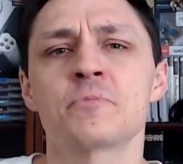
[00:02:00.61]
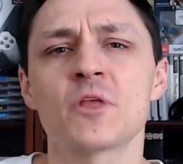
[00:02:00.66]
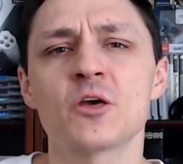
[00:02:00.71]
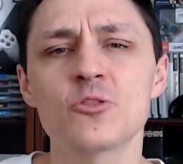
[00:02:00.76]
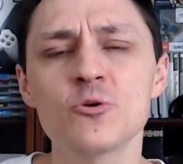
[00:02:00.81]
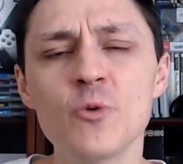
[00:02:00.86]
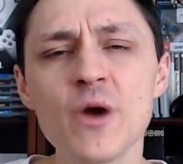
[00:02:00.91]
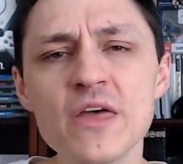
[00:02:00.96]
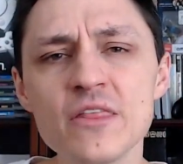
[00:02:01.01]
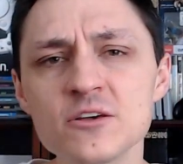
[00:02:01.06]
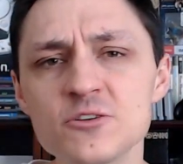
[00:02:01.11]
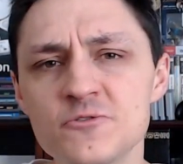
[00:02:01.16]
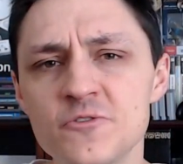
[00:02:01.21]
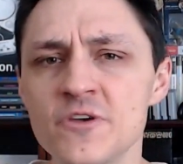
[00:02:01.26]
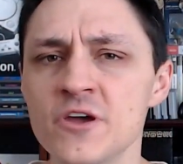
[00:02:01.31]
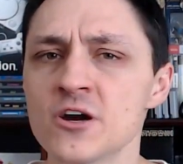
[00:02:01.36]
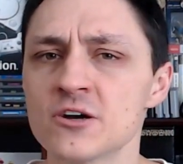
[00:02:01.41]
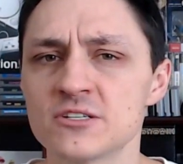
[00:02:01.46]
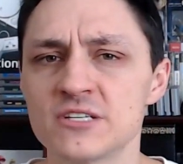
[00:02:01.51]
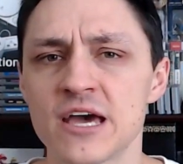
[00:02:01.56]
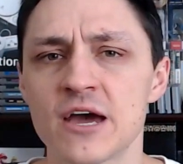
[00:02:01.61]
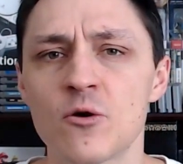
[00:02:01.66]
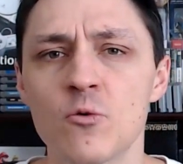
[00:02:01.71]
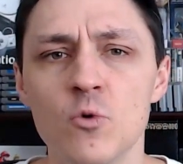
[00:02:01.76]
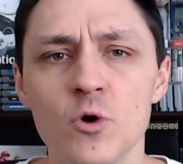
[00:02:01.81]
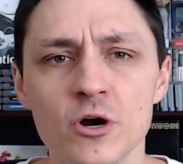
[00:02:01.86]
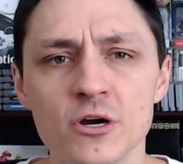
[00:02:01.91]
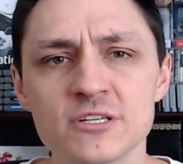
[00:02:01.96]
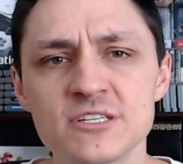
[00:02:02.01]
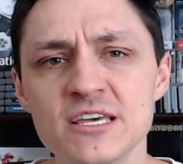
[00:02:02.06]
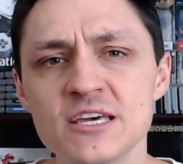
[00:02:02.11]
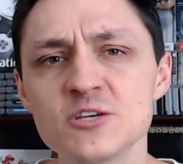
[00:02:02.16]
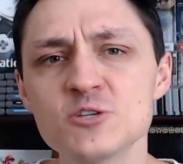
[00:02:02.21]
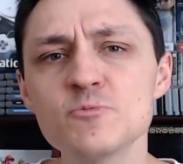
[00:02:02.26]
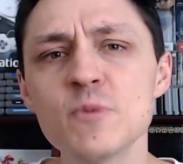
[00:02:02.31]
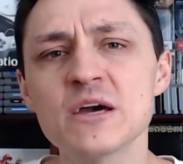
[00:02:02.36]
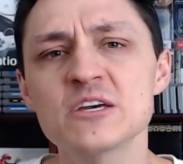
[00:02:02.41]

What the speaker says: The way this VR tech works is by